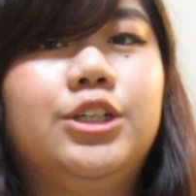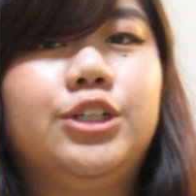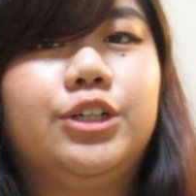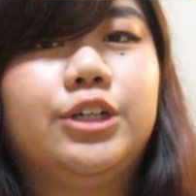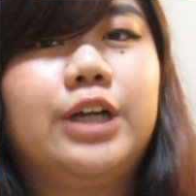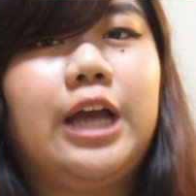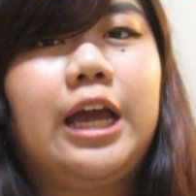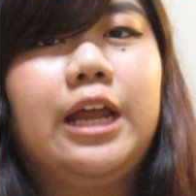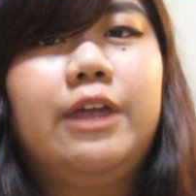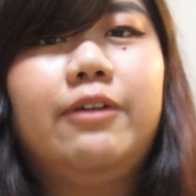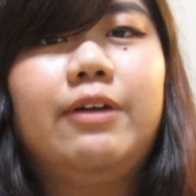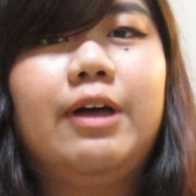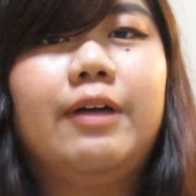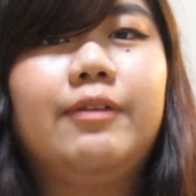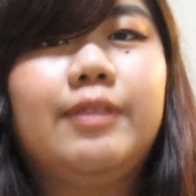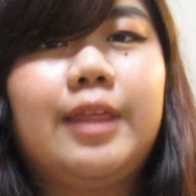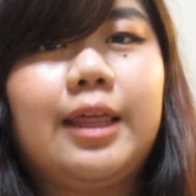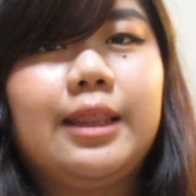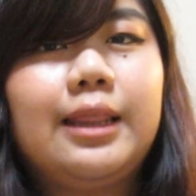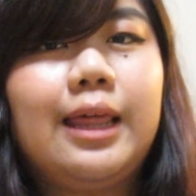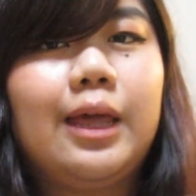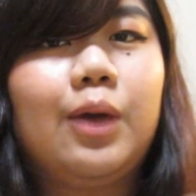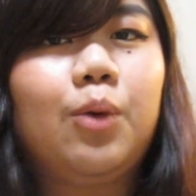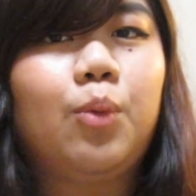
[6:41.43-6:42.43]
You kind of have
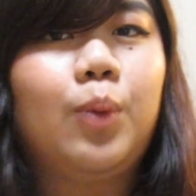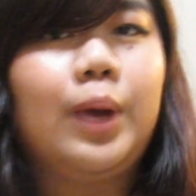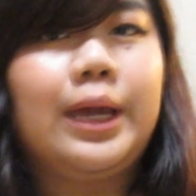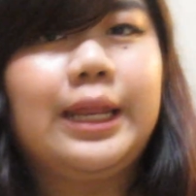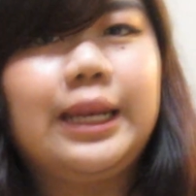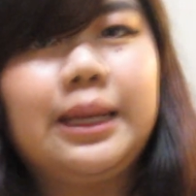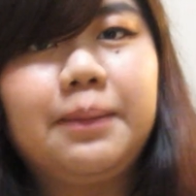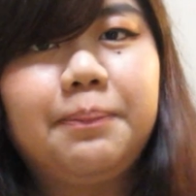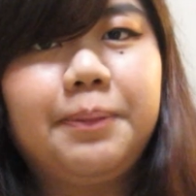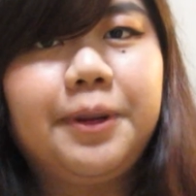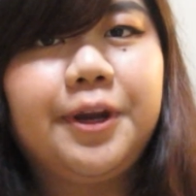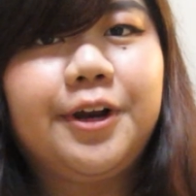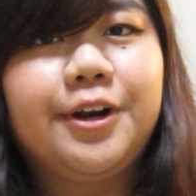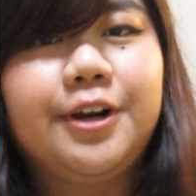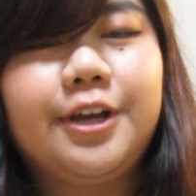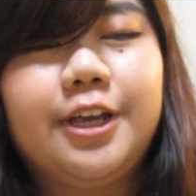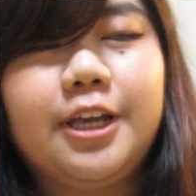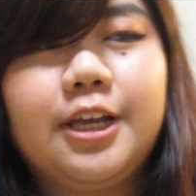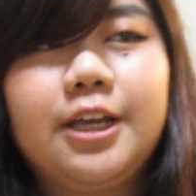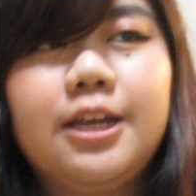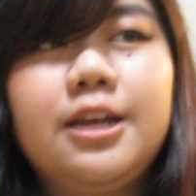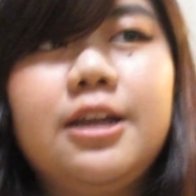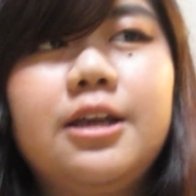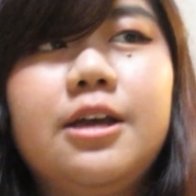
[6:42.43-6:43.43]
that like waiting
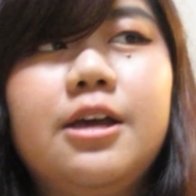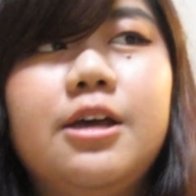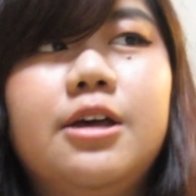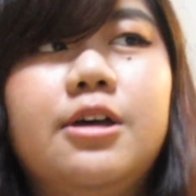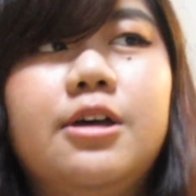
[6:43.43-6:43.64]
period.